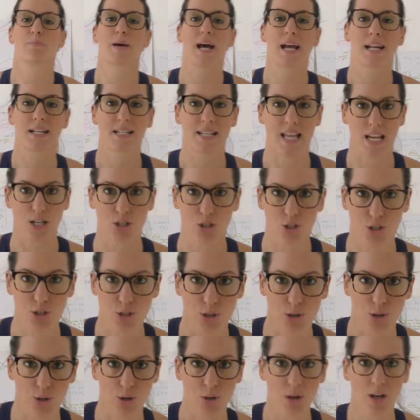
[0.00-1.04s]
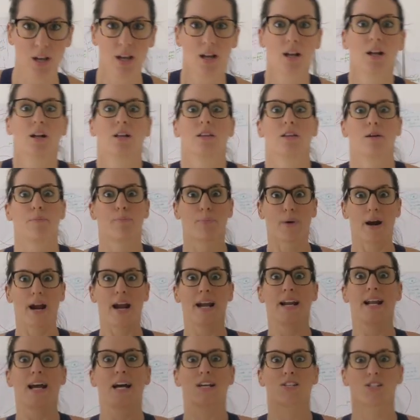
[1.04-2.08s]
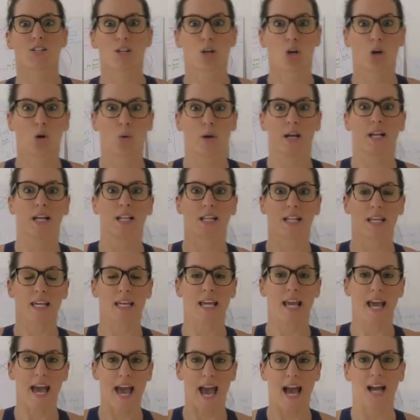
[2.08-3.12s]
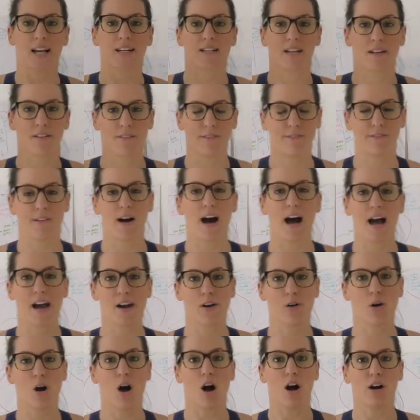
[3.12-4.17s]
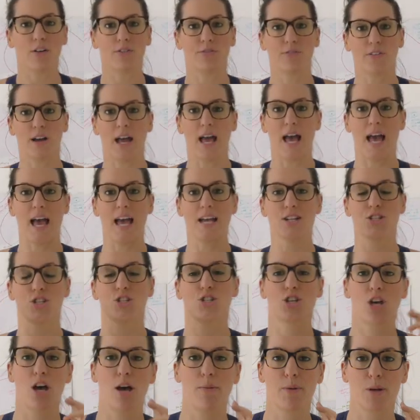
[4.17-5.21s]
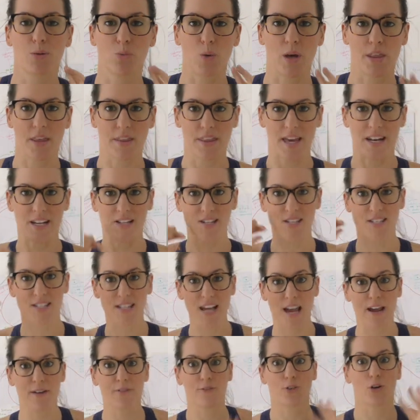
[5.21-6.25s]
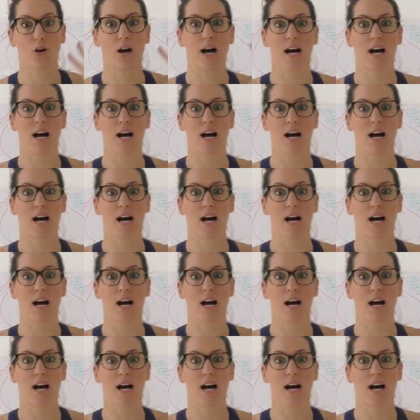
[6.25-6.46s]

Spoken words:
pattern that you do, the brain has to quickly act and fire off and determine whether that is safe or